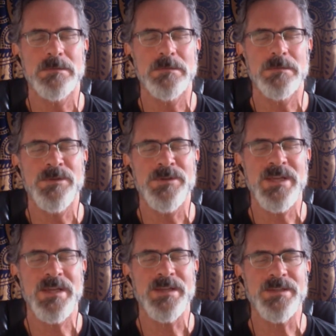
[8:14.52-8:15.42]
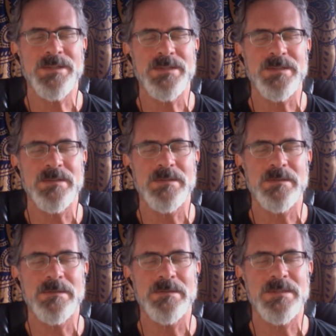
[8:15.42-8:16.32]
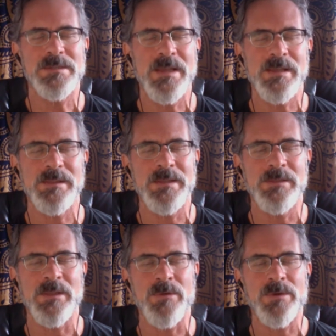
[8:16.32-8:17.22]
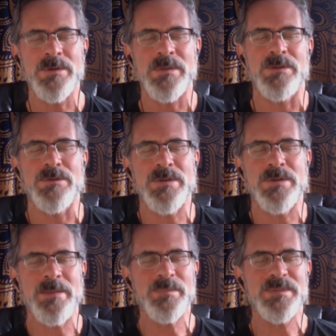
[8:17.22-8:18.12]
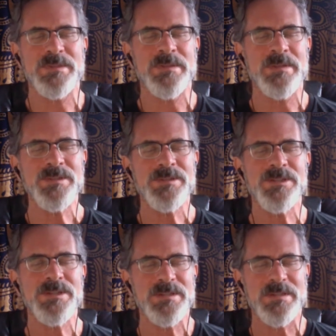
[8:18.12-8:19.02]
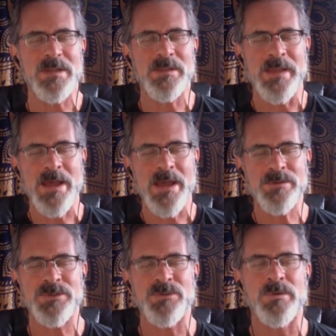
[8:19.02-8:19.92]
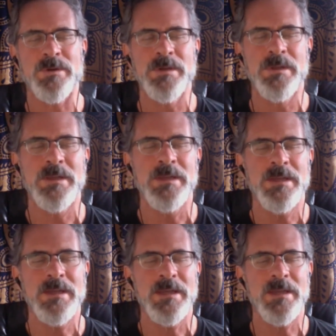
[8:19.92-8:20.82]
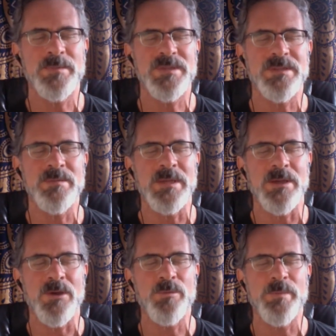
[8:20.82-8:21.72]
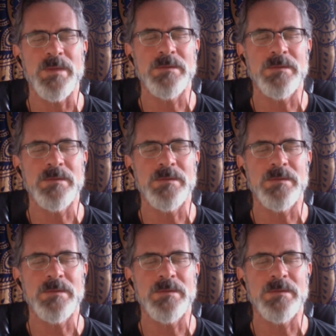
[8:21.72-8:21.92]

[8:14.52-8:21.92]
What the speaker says: your knees slightly lower than your hips, and this just allows your hips to be open.